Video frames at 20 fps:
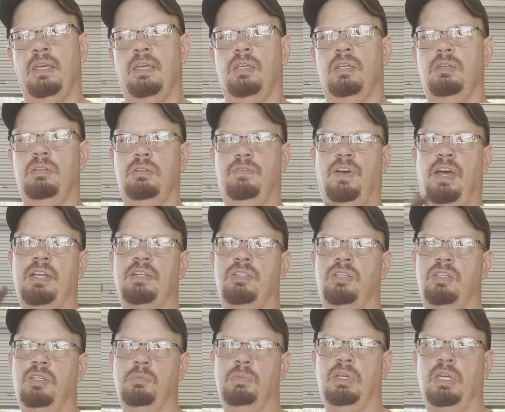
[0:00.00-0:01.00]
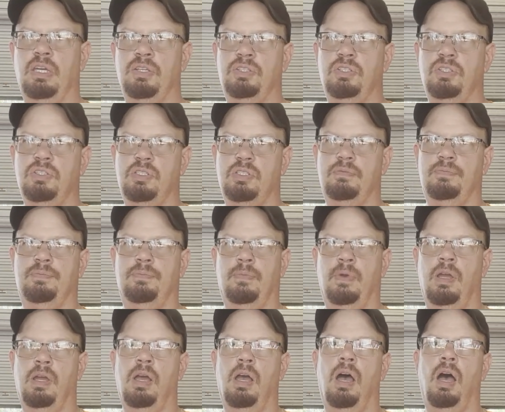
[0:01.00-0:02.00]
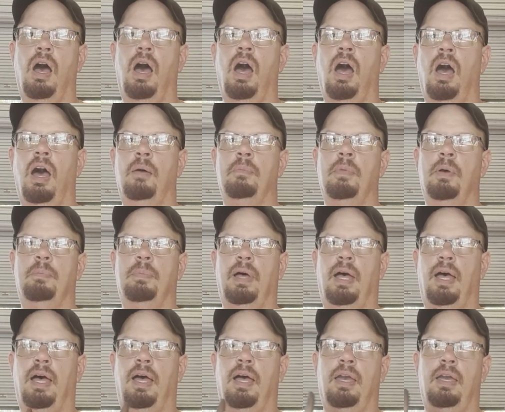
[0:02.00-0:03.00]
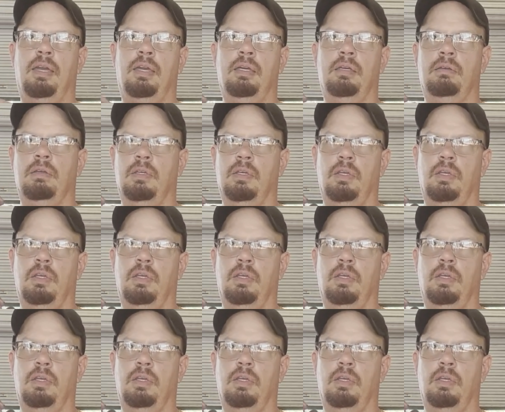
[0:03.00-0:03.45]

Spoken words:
You divide cubic inches by